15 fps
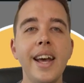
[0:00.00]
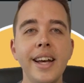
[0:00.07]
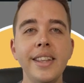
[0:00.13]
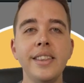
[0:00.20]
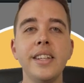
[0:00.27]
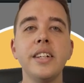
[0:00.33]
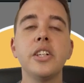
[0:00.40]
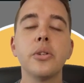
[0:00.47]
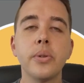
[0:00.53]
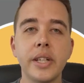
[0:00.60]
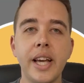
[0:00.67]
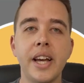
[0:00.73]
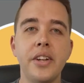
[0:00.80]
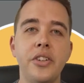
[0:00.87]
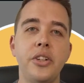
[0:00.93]
hit the
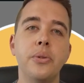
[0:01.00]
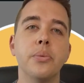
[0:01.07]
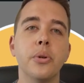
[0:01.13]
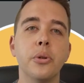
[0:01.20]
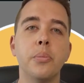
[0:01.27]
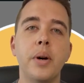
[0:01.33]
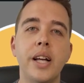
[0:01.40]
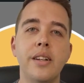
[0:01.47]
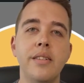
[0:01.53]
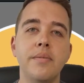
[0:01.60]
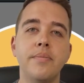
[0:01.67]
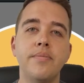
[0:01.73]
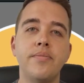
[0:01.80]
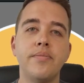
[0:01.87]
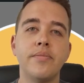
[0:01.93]
create new rule button.
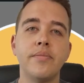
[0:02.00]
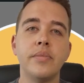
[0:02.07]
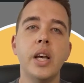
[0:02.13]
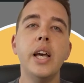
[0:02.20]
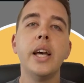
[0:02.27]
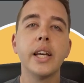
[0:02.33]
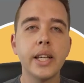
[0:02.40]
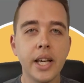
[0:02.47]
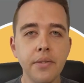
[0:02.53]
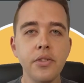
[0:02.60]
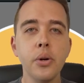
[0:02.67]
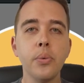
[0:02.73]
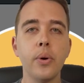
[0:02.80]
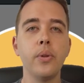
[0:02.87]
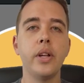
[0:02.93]
Give
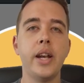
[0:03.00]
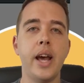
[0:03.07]
your rule a